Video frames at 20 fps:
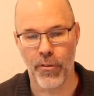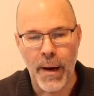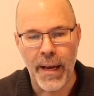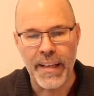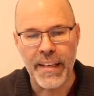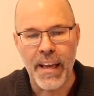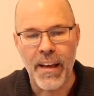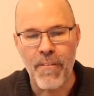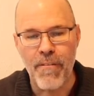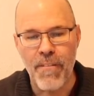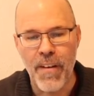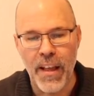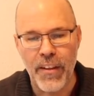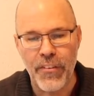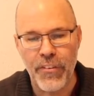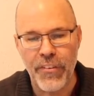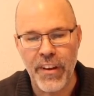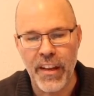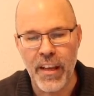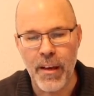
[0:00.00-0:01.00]
By
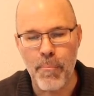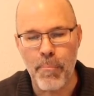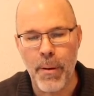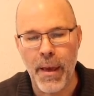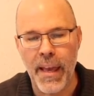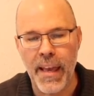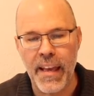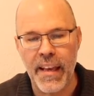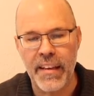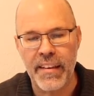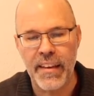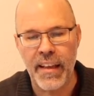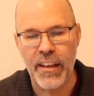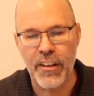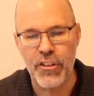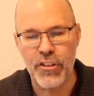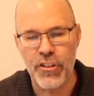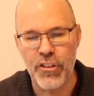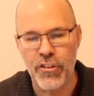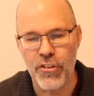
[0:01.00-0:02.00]
divesting and paying
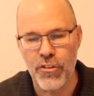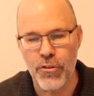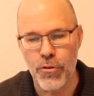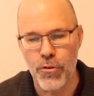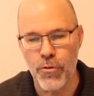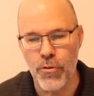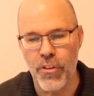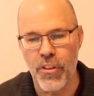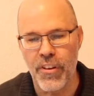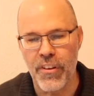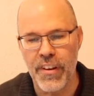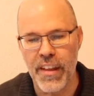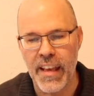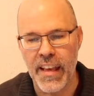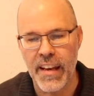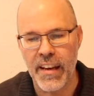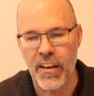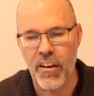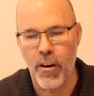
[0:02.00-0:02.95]
attention to the data,